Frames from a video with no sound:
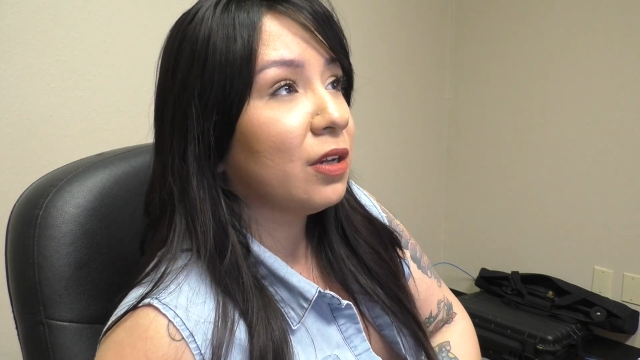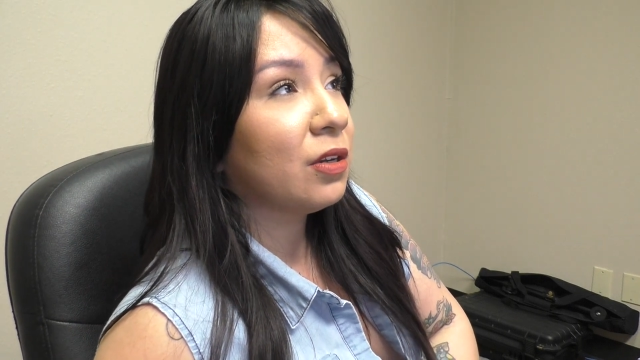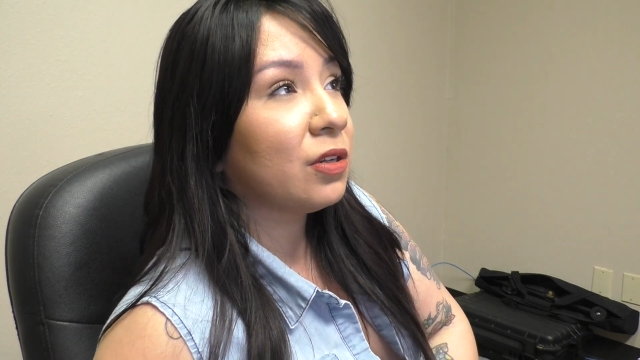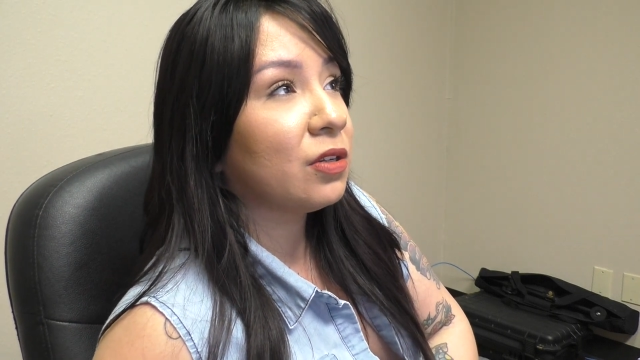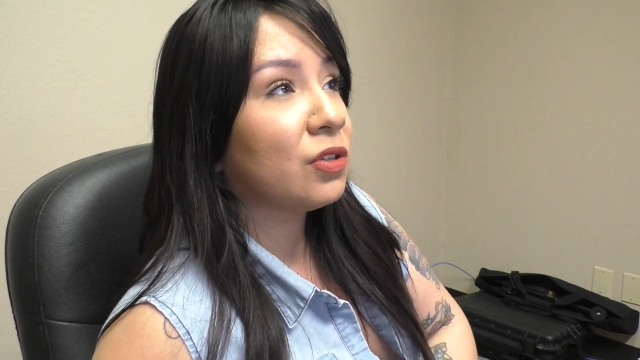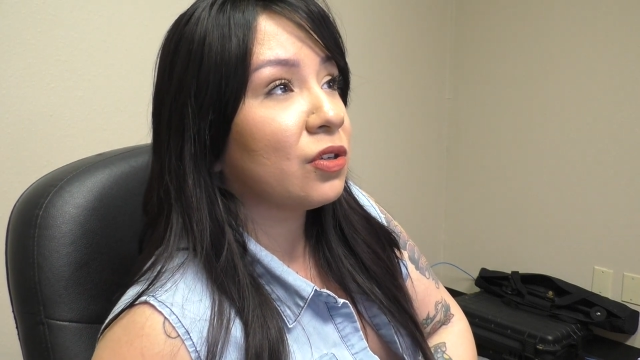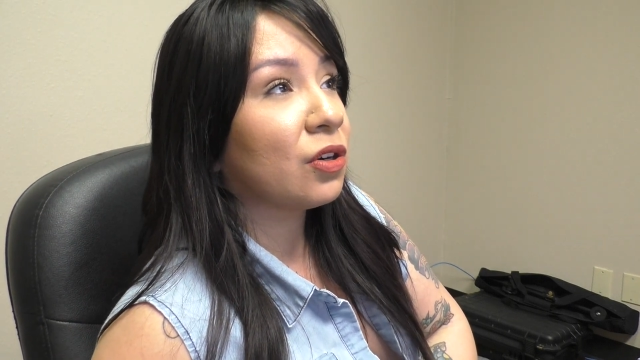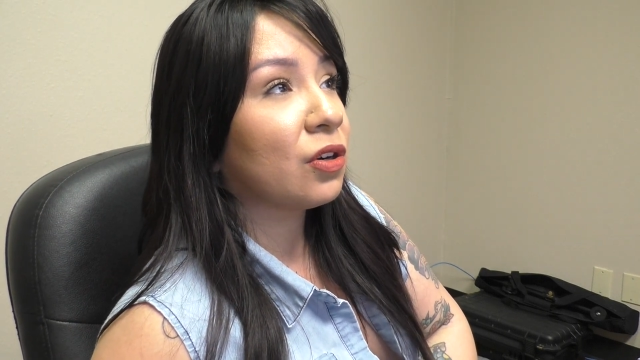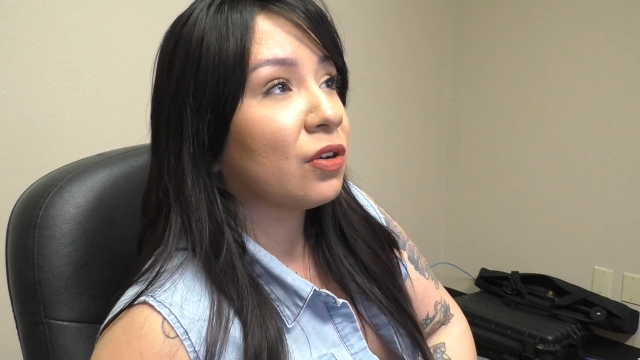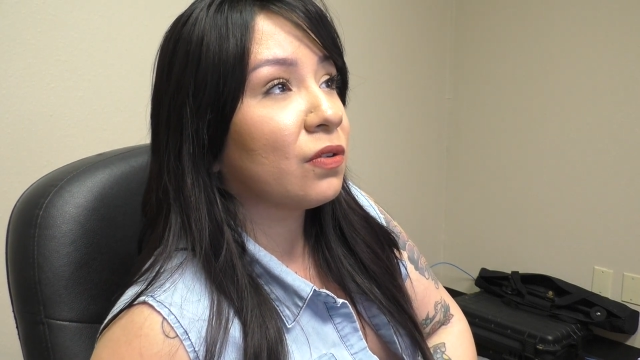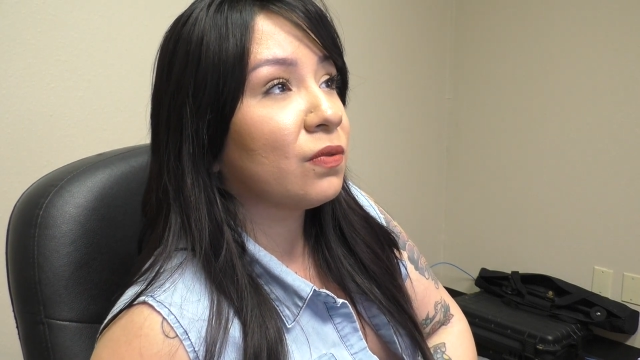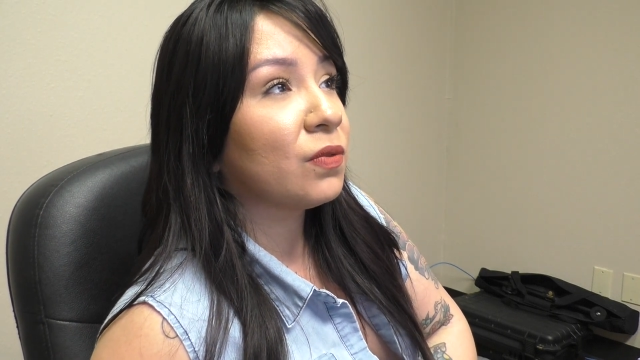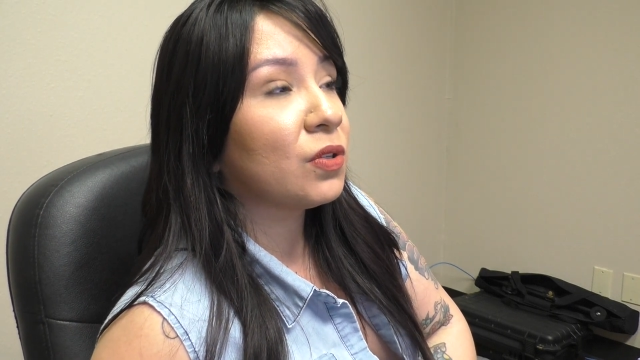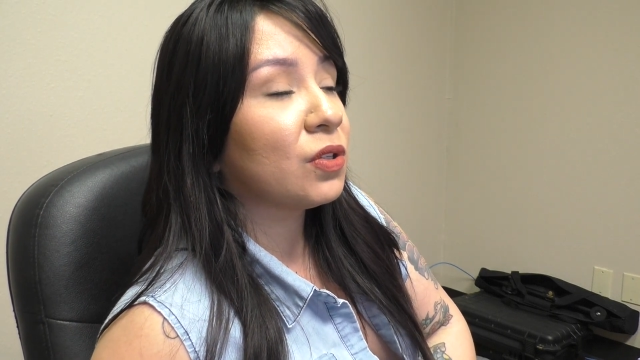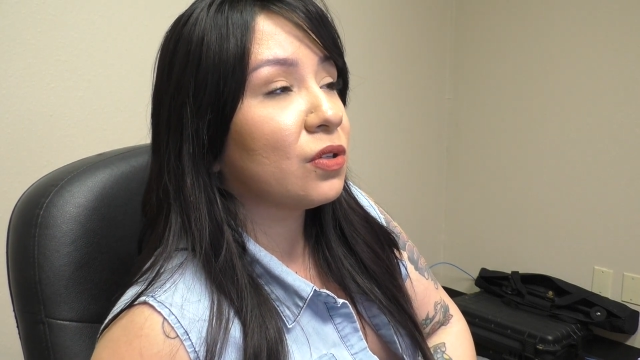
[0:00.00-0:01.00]

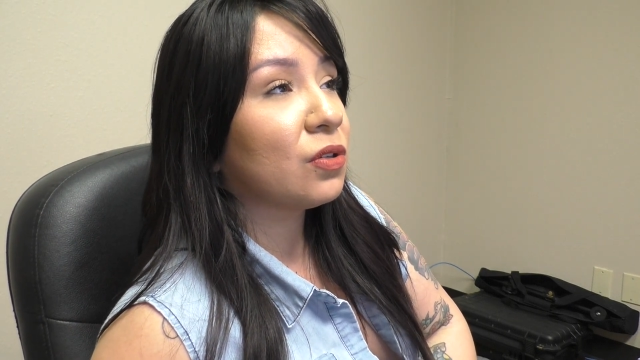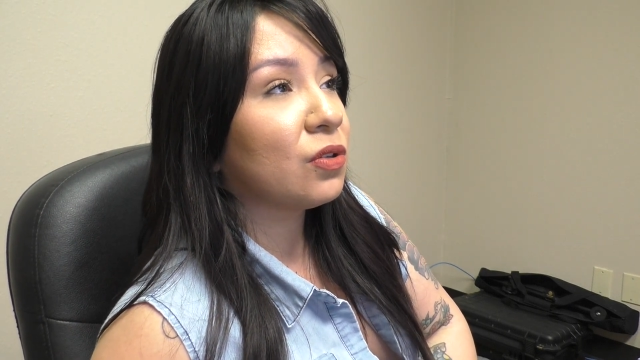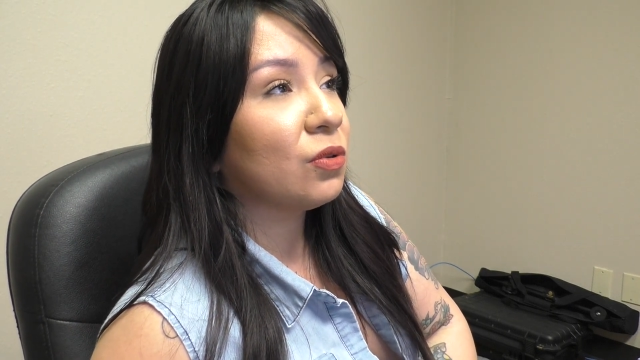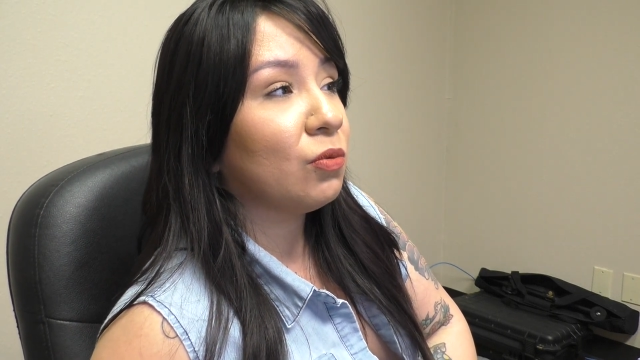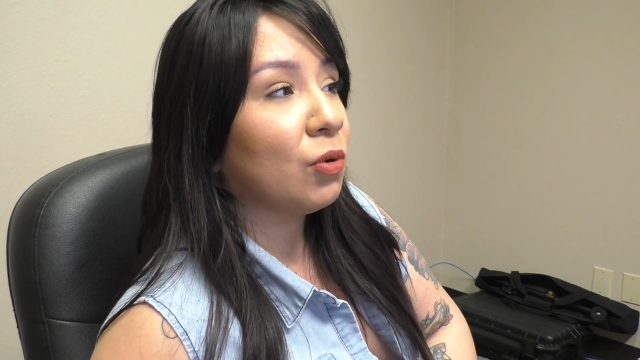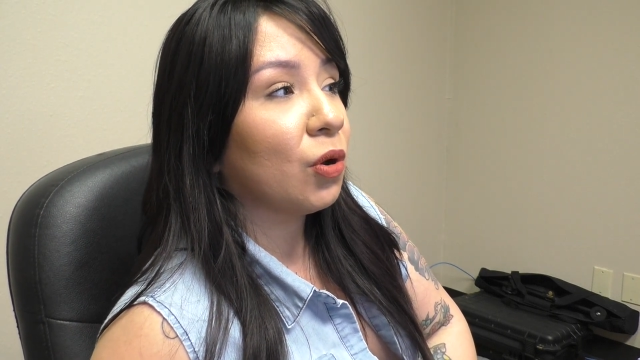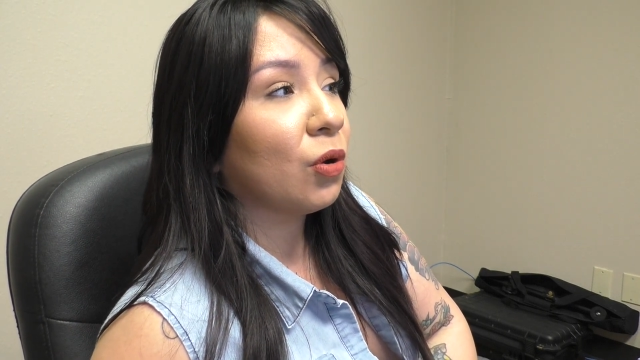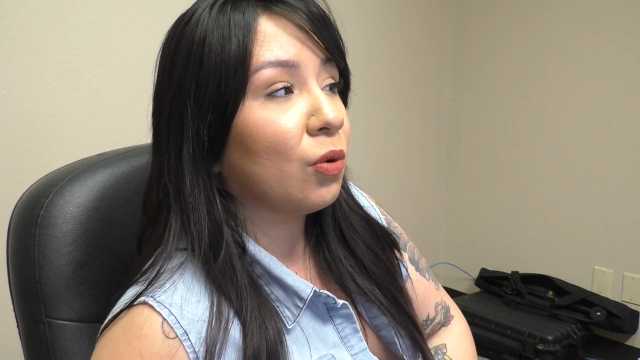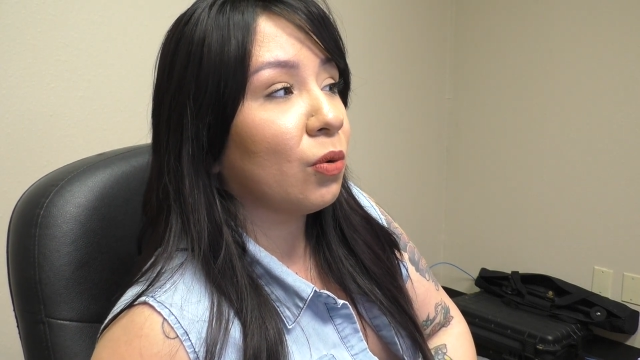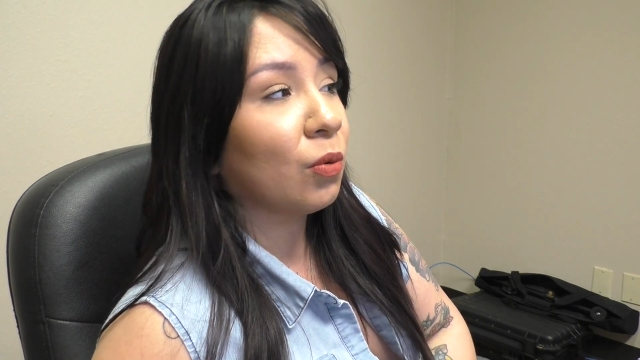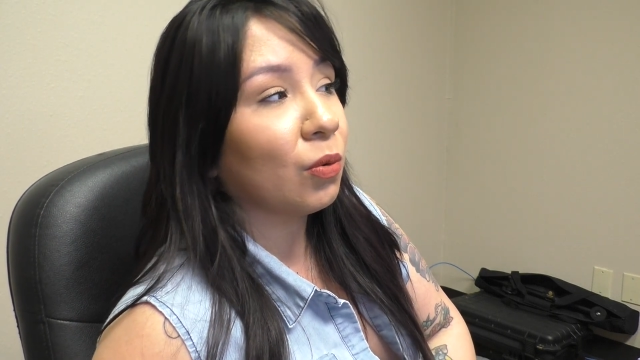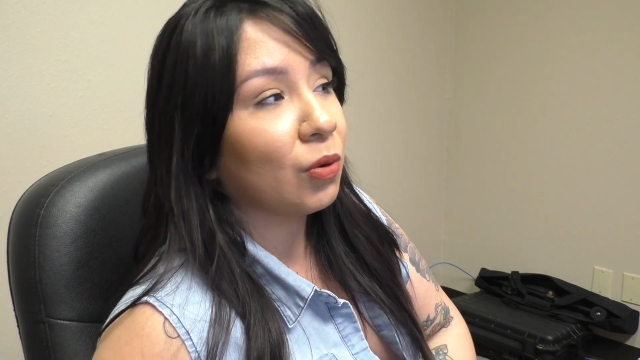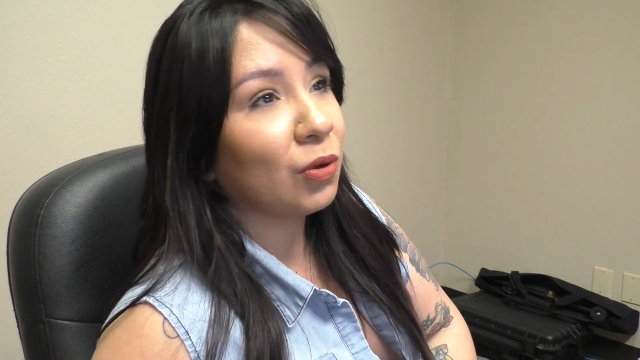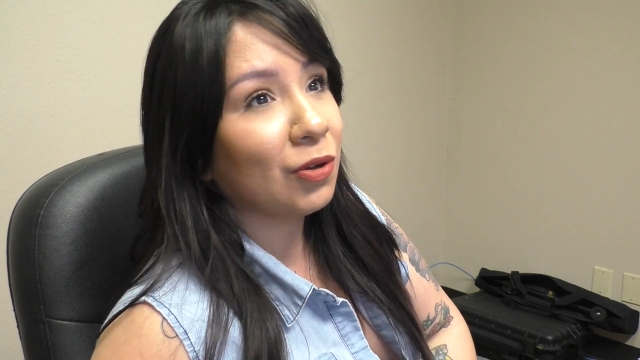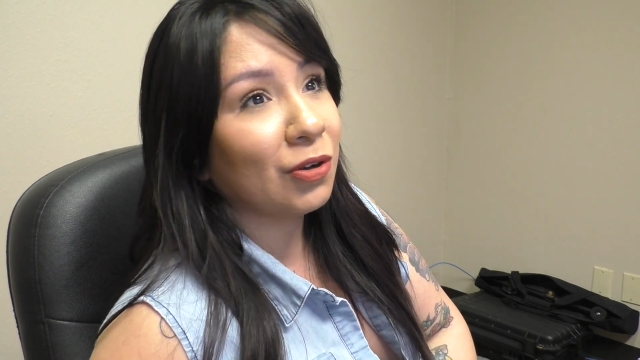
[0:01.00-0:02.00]
deserves to know